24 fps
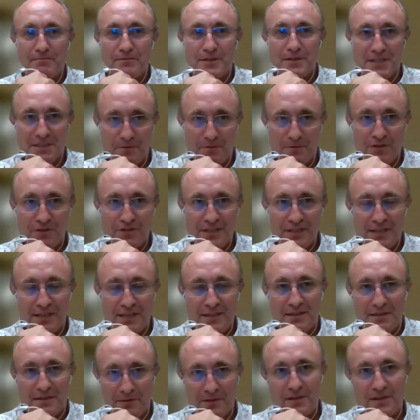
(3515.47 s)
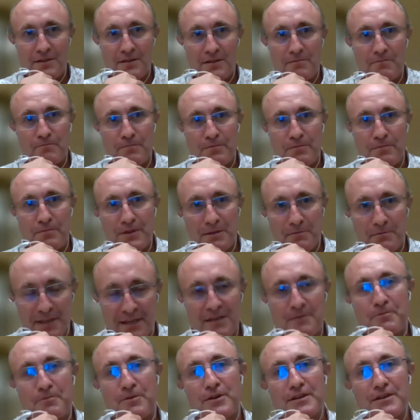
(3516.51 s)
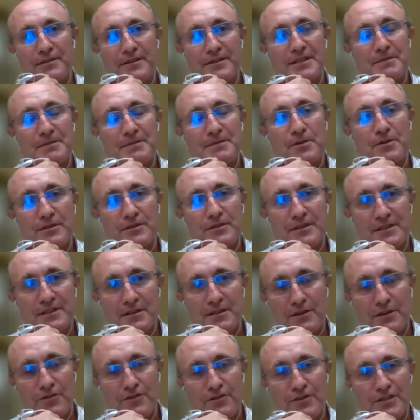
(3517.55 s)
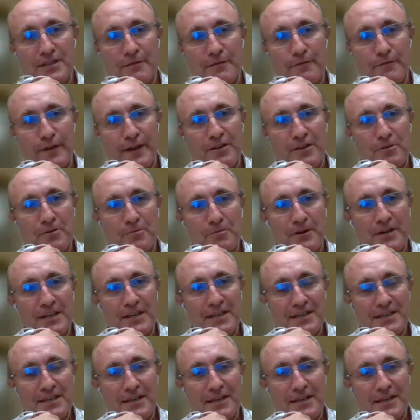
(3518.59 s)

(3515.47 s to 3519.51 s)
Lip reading: disposing it, the immediate point of disposal is not usually the final point.